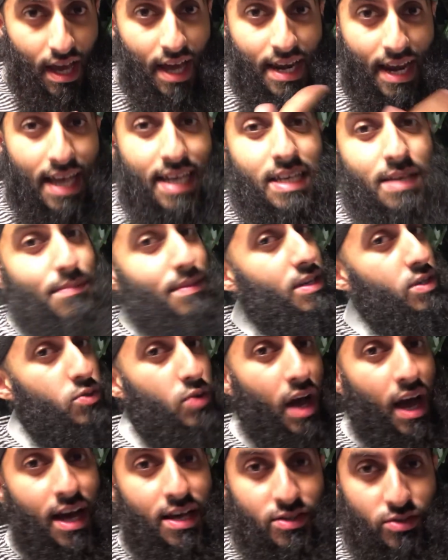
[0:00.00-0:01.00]
and I can make
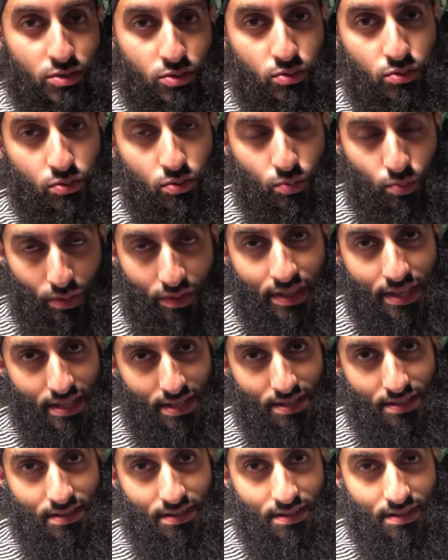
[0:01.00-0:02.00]
dua to you with
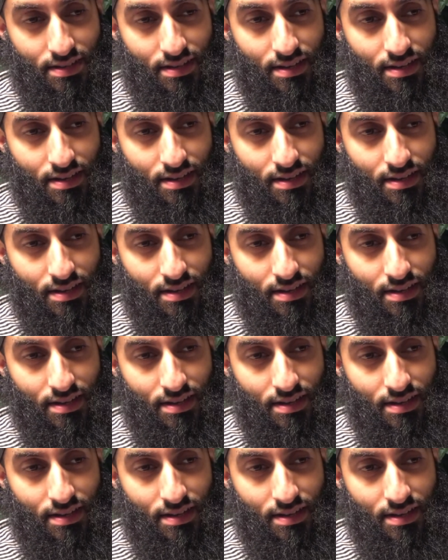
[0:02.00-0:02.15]
it.